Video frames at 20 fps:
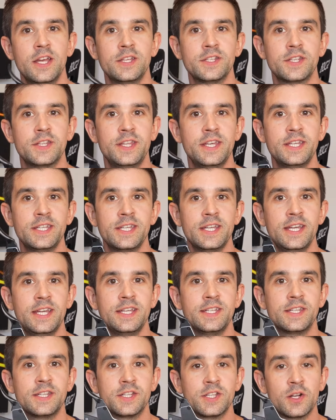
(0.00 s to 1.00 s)
So this
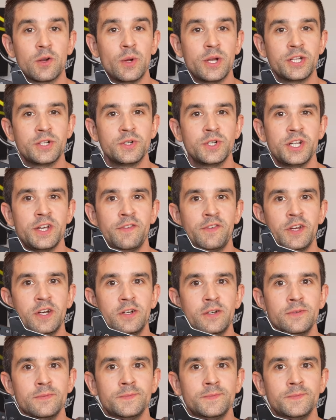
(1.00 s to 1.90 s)
is a sequential shifter,